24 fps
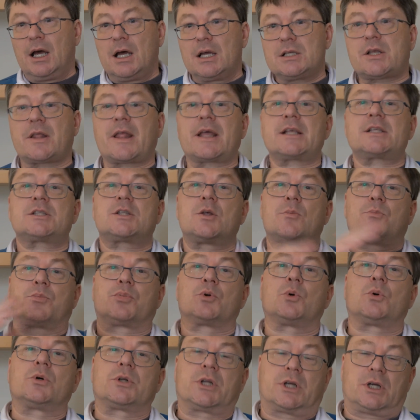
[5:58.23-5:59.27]
So that's the
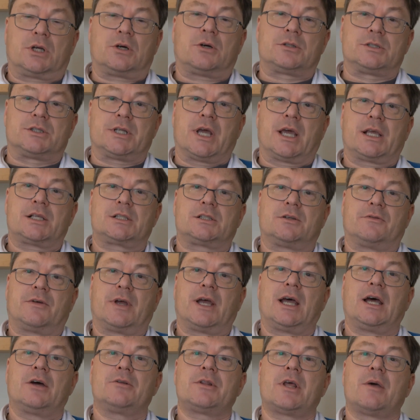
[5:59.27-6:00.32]
broader context of
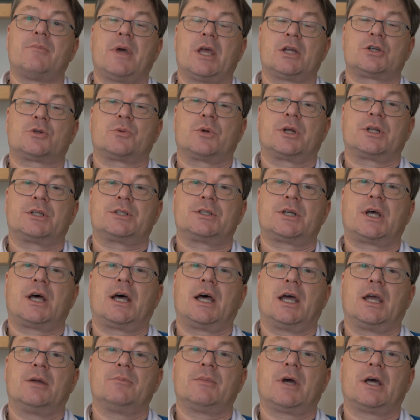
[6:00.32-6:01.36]
how they're measuring
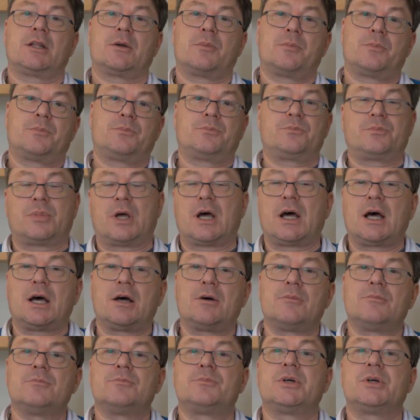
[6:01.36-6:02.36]
time, how they're